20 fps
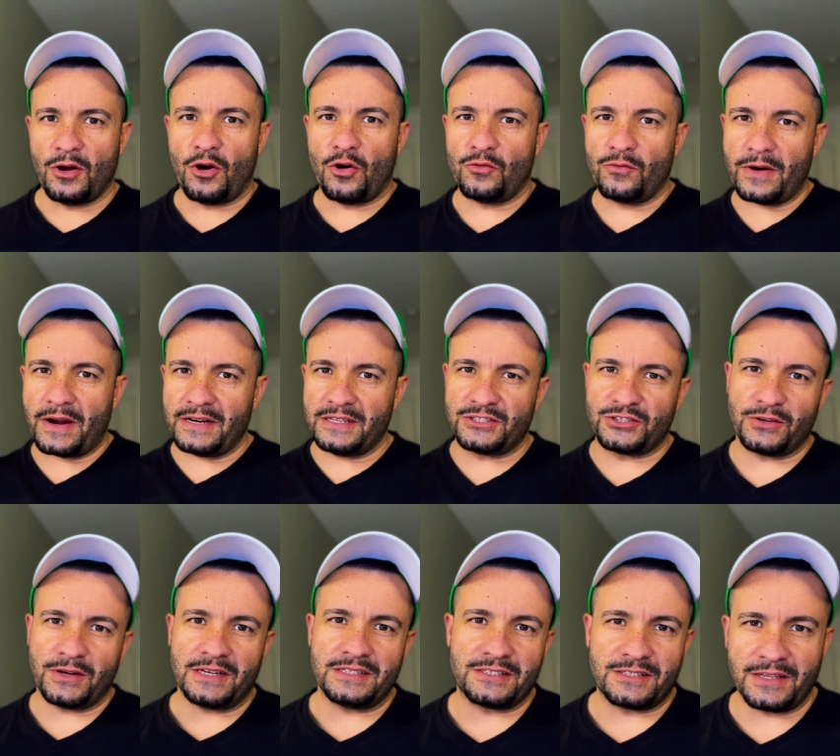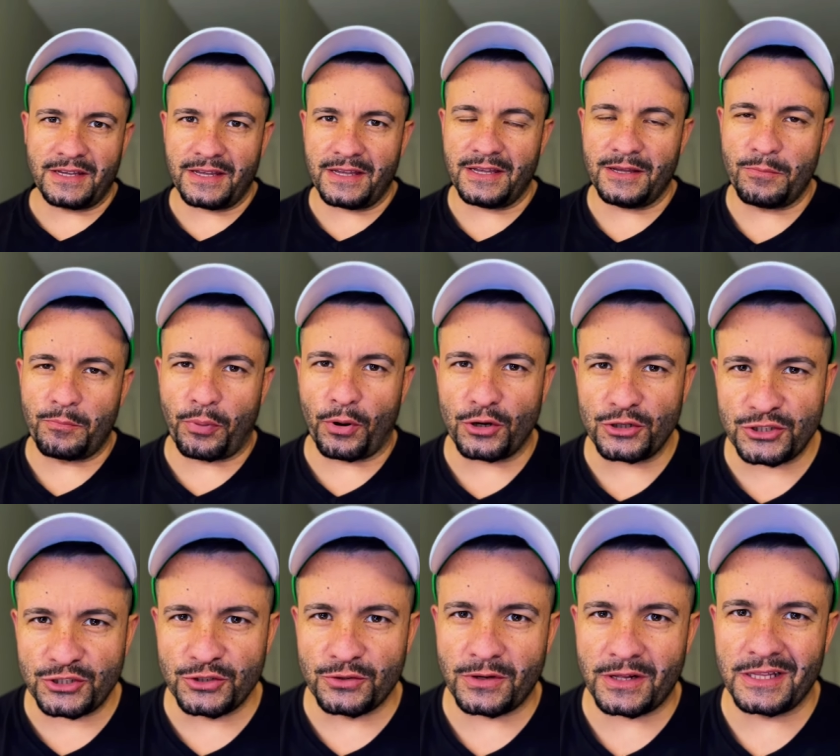Alrighty, so as a
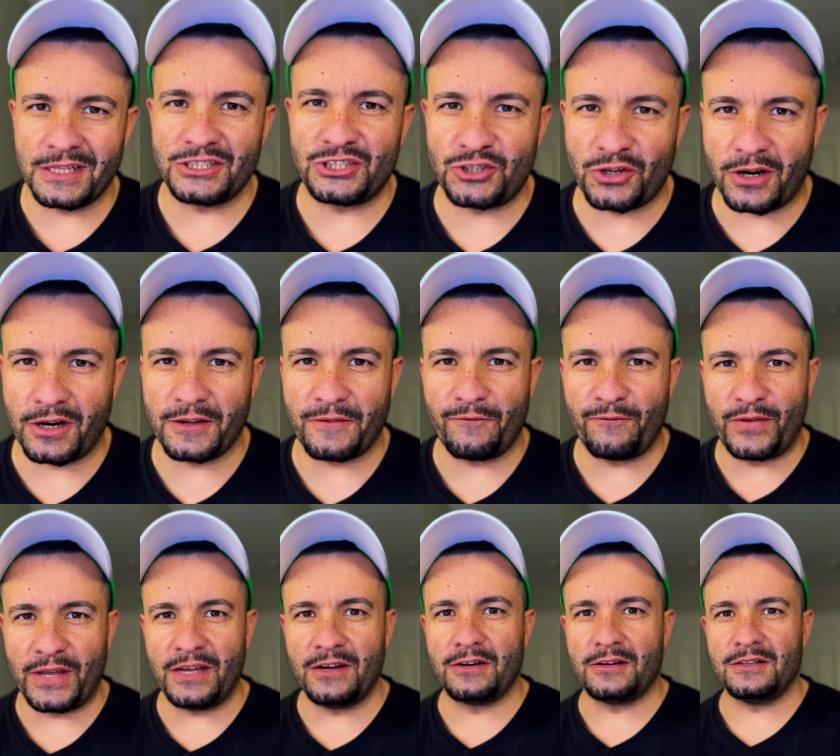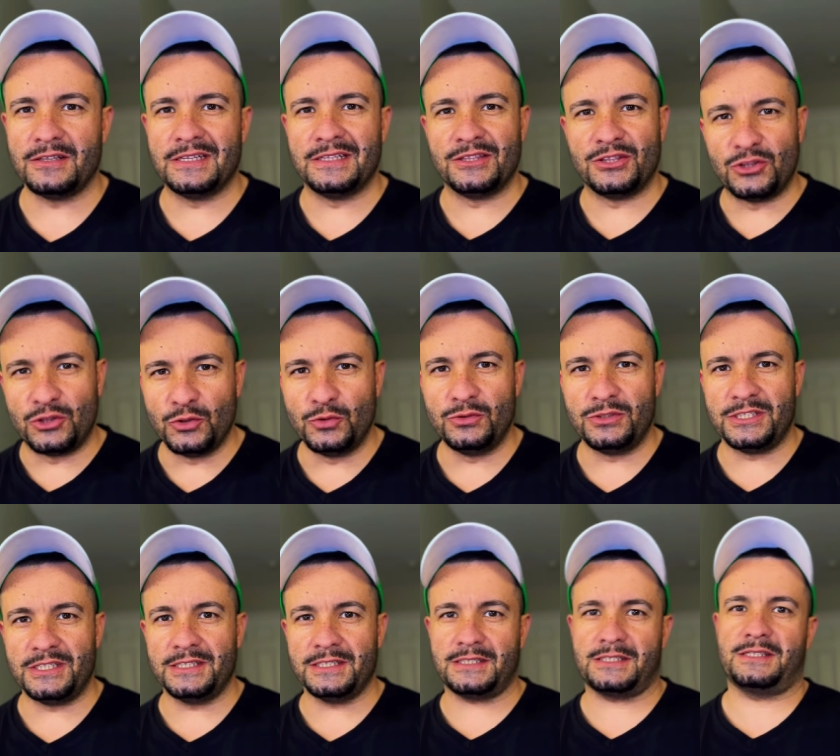personal electronic vehicle
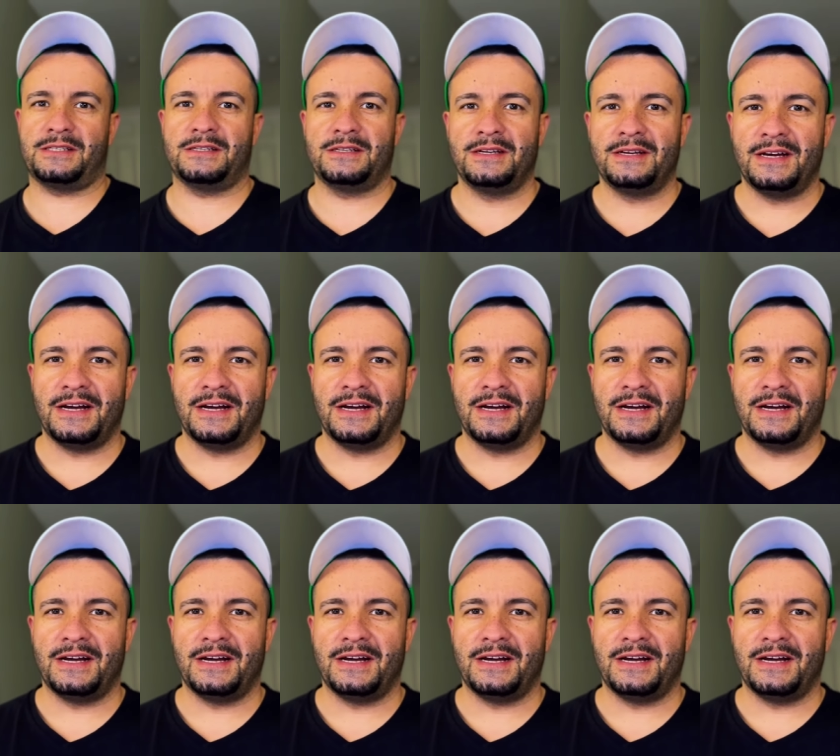enthusiast,